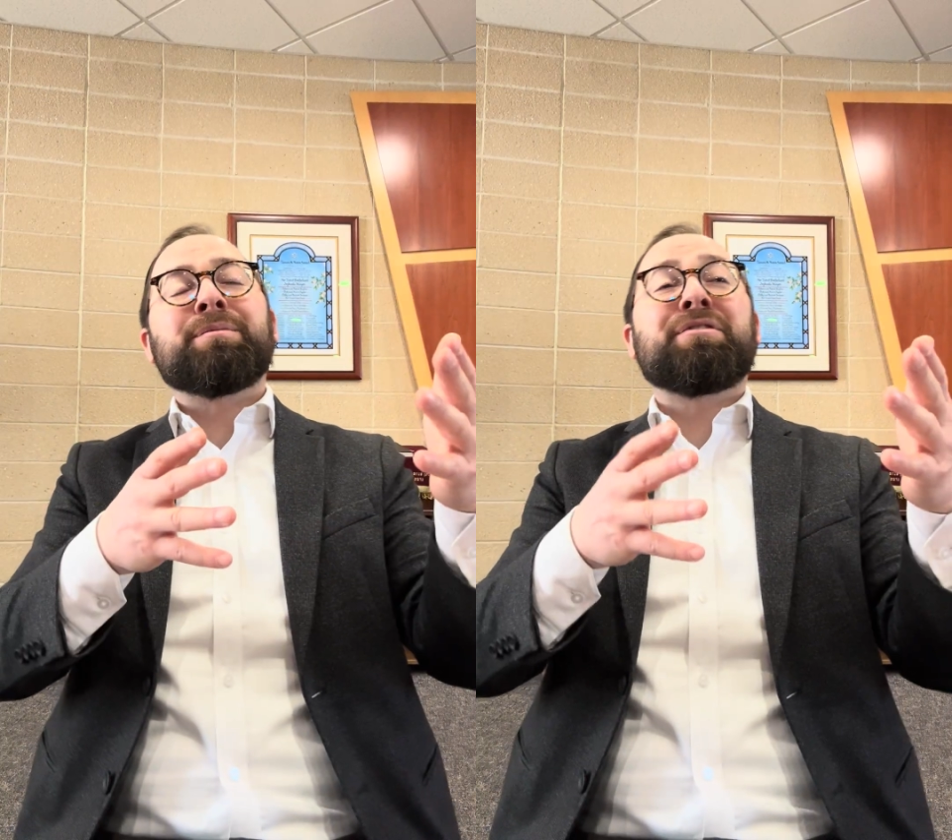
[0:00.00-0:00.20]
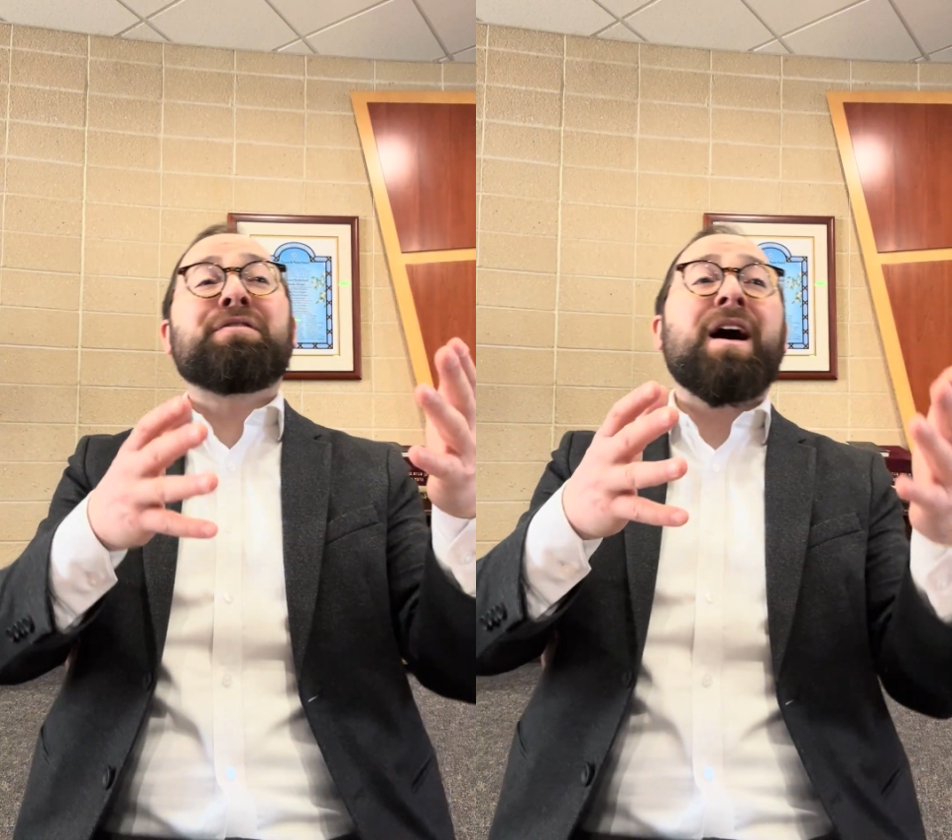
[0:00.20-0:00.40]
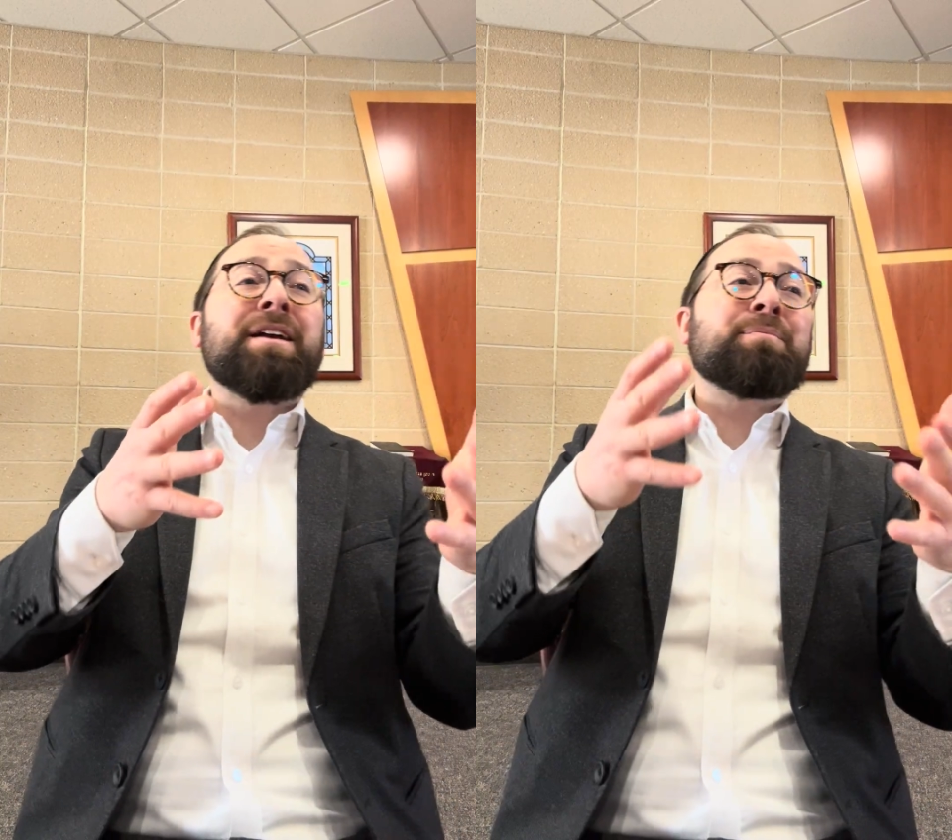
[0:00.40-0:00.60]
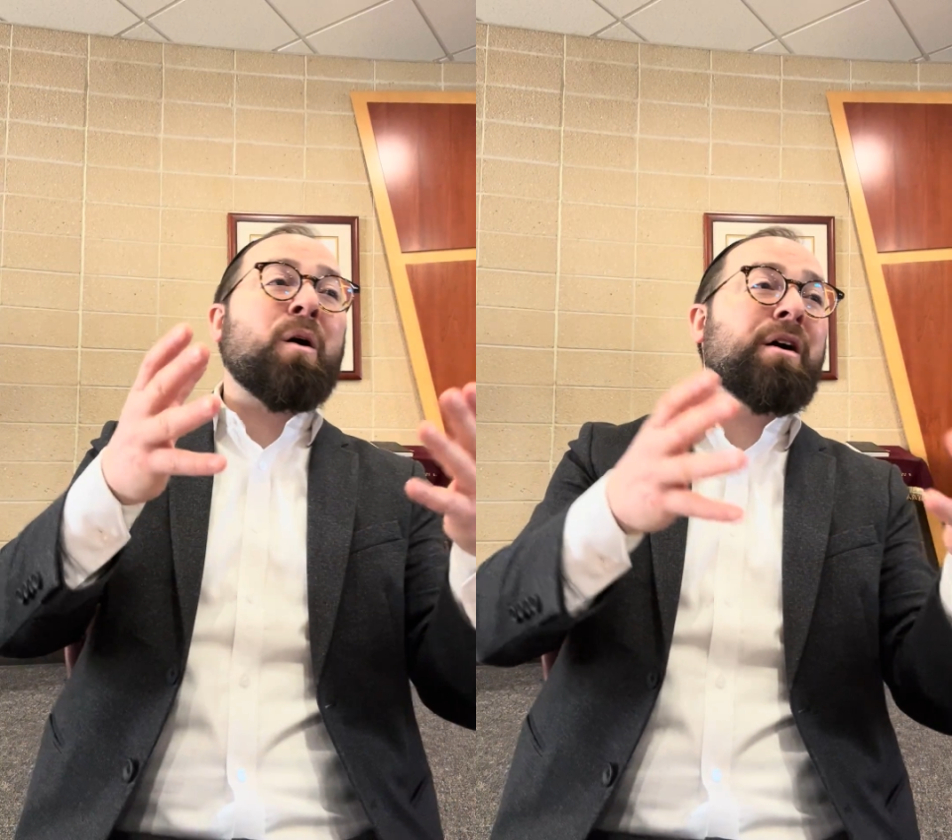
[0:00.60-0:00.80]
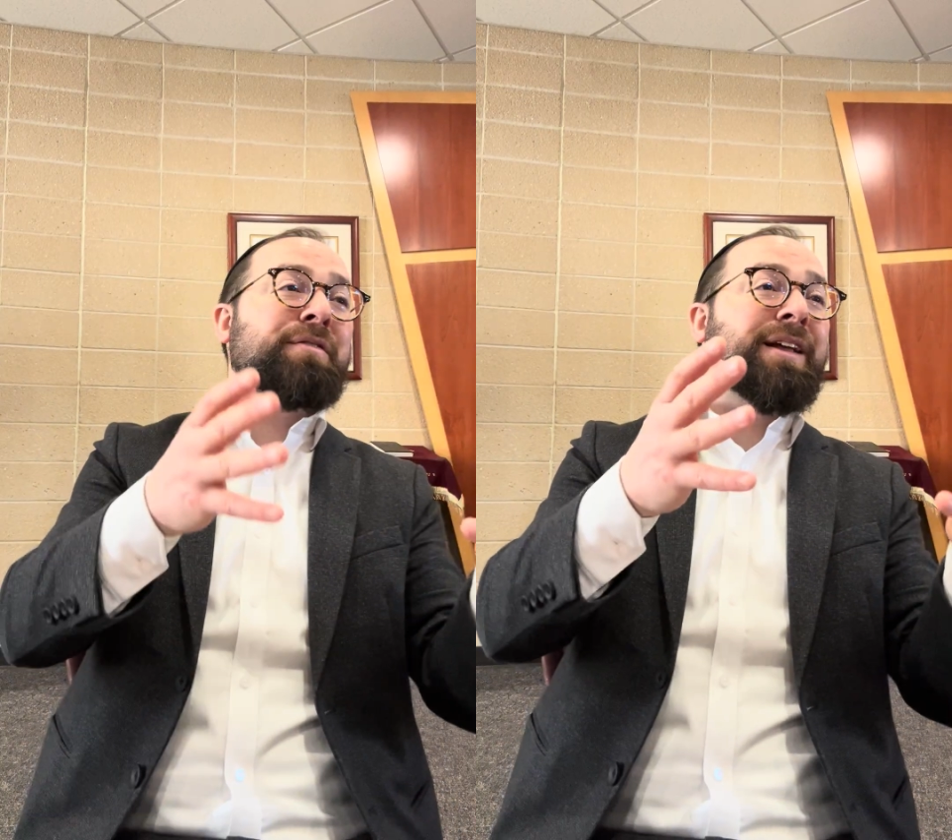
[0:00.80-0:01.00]
fun
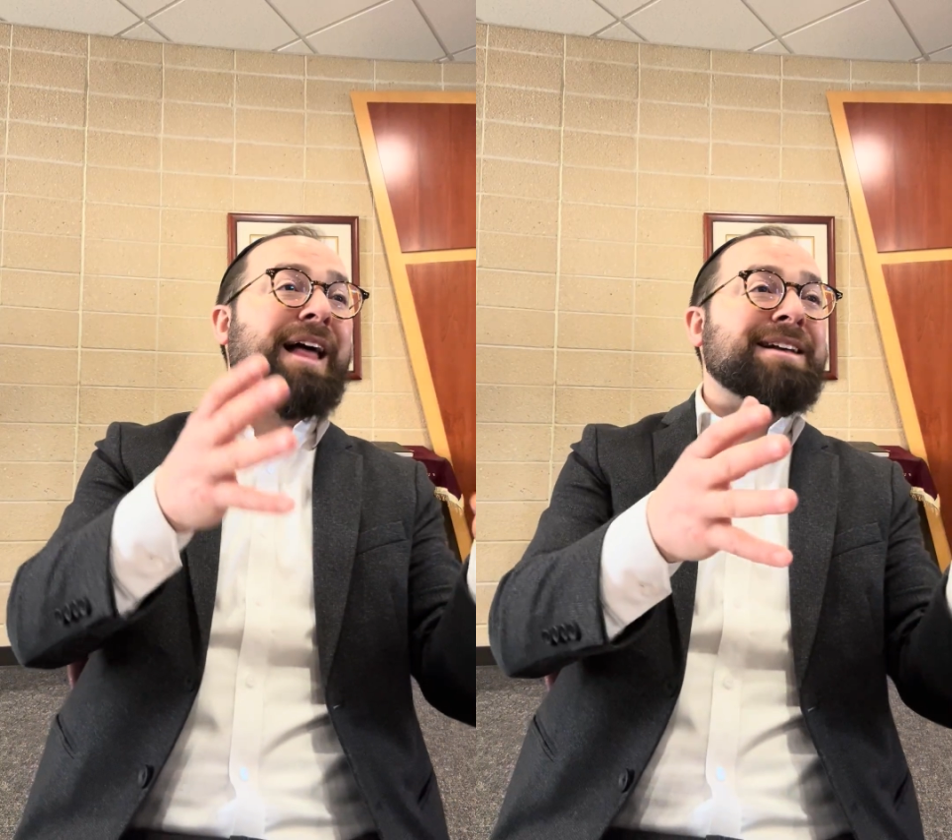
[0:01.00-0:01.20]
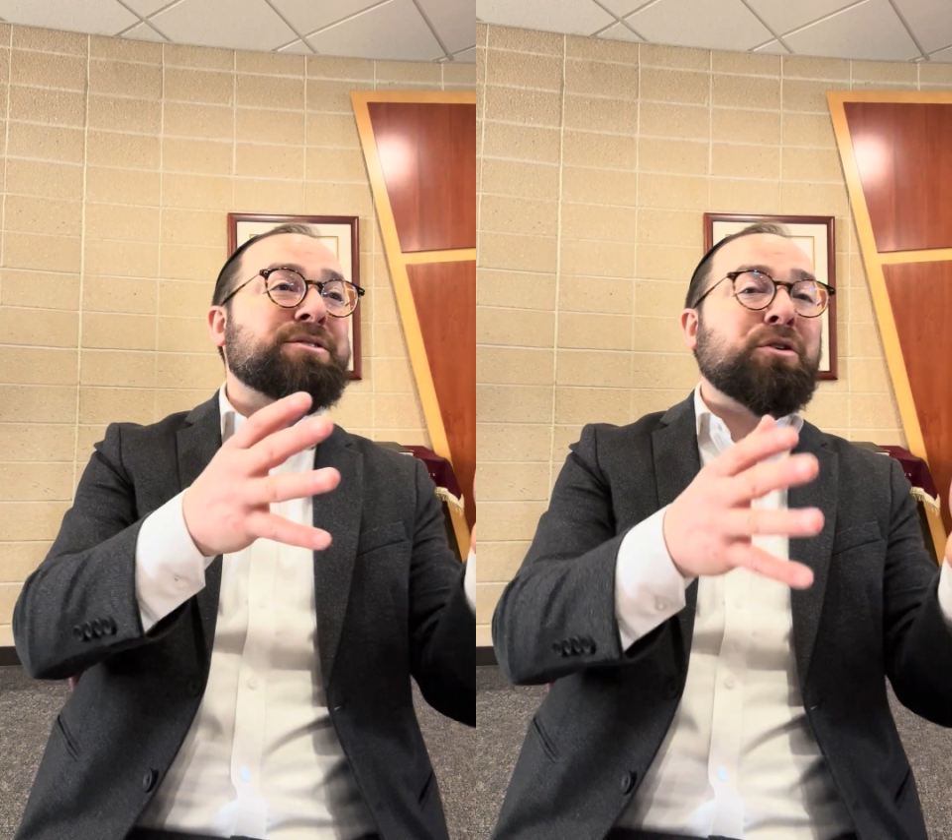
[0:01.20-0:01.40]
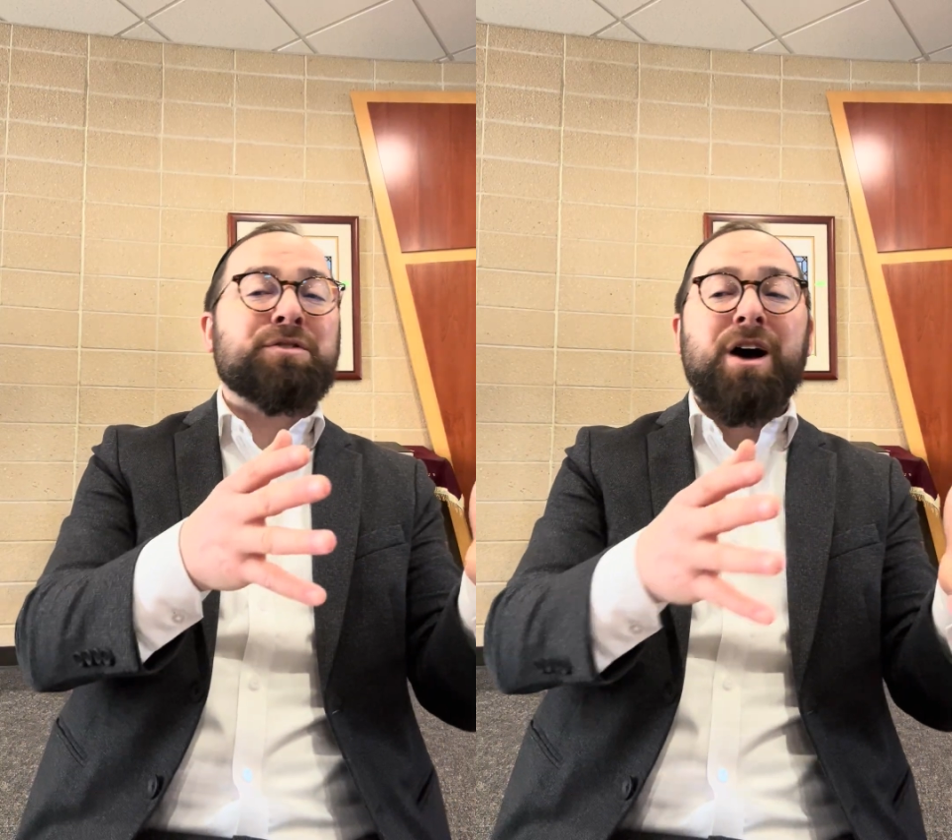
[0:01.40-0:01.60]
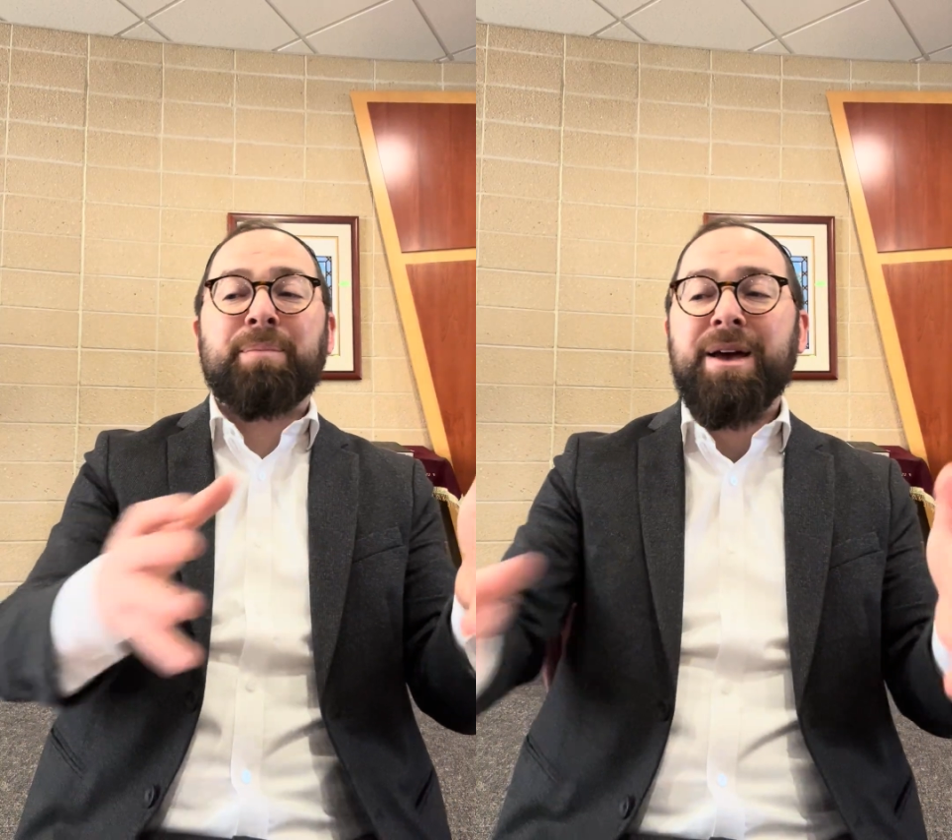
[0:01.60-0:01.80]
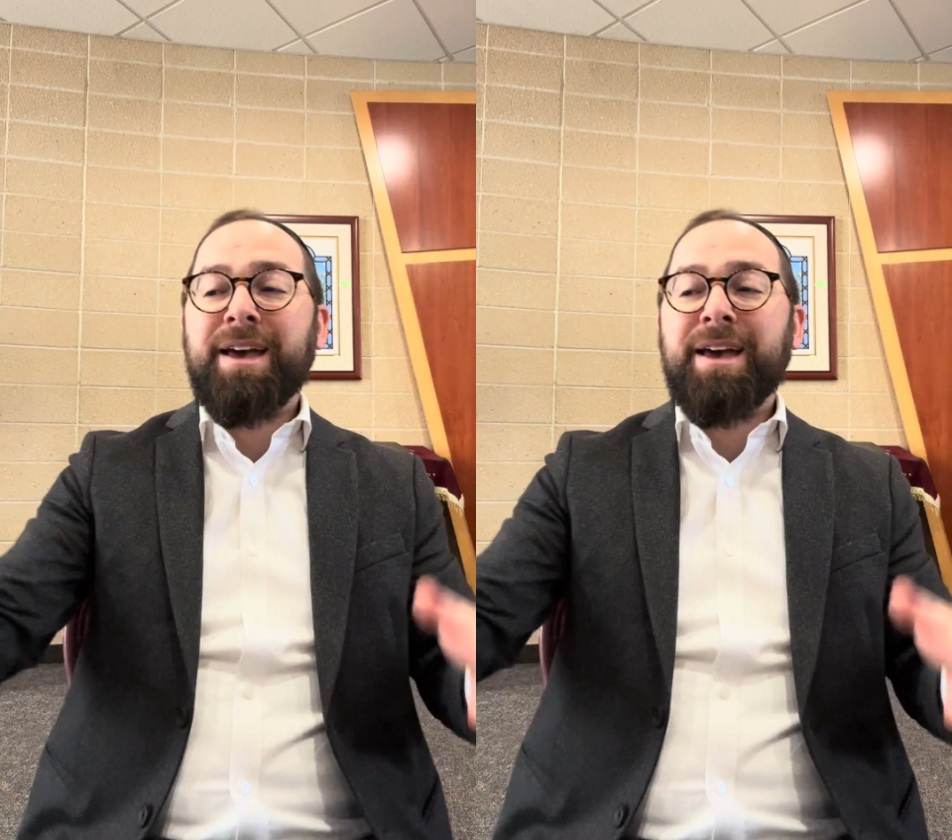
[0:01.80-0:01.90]
part of a glass stovetop